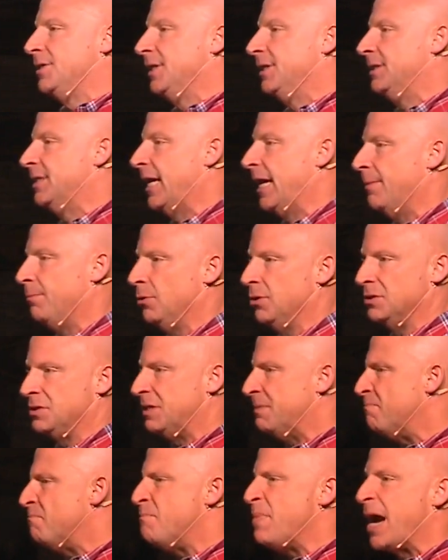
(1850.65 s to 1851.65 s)
example. It's
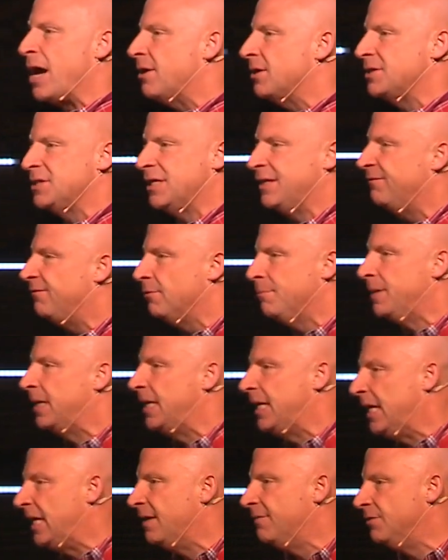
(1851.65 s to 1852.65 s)
embarrassing for me
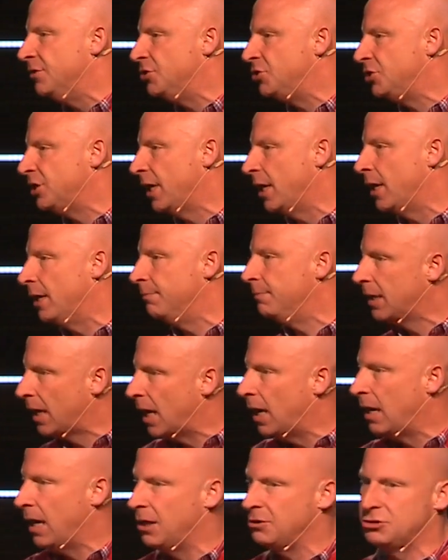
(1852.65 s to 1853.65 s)
to even share it, but
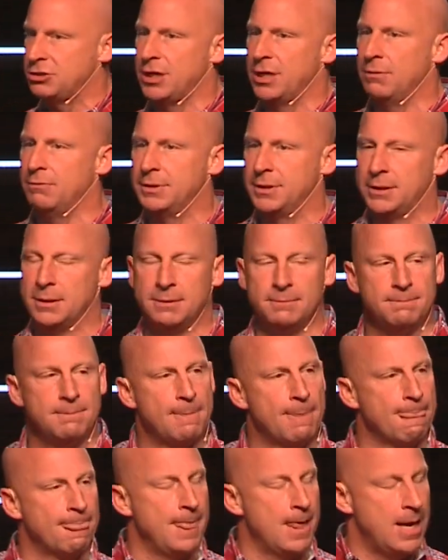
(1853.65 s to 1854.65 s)
I'll share it with you.
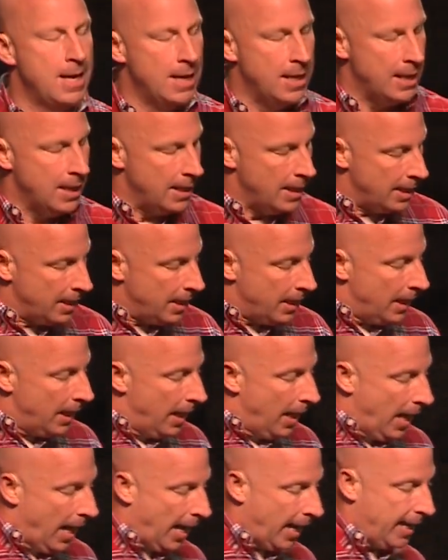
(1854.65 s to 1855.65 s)

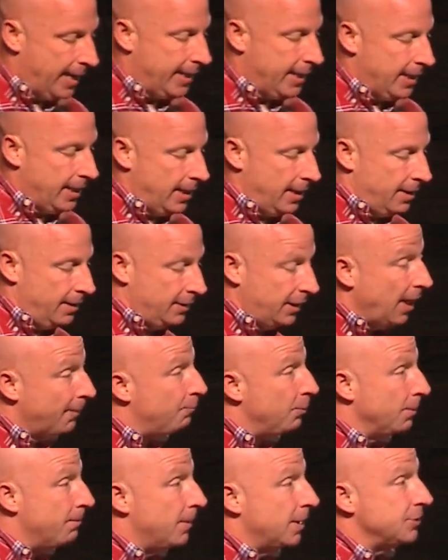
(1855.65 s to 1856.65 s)
A
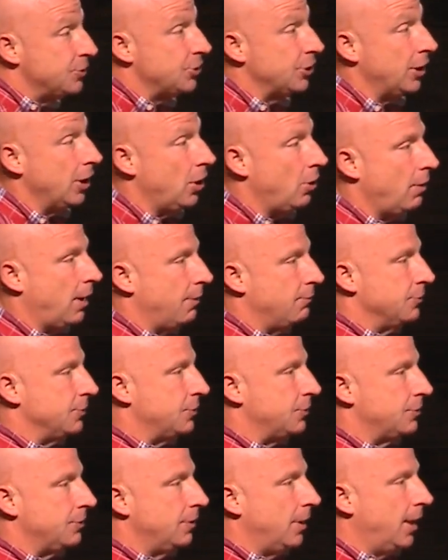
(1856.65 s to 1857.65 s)
couple of months ago,
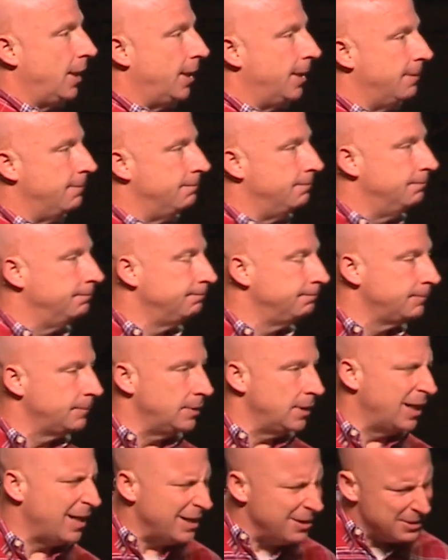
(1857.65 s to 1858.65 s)

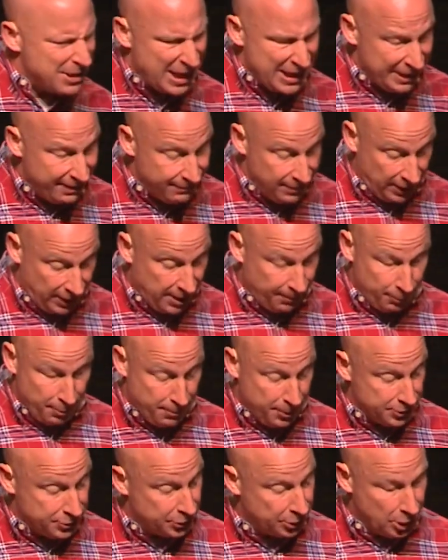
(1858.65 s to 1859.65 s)
not even a couple of
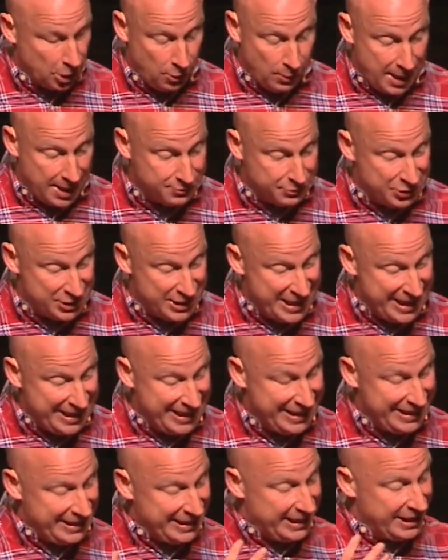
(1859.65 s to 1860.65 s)
months ago, I was
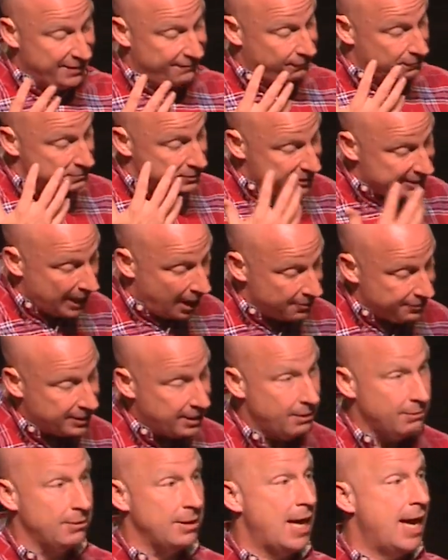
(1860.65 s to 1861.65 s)
needing to get from South
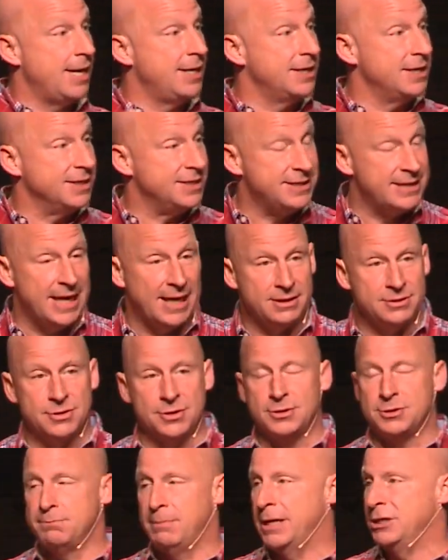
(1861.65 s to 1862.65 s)
Carolina to
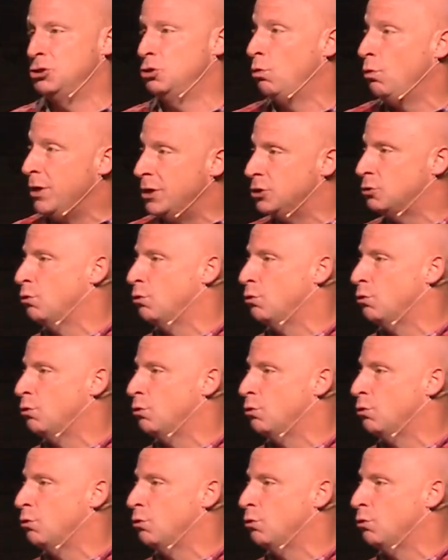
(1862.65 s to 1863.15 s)
Texas. My twins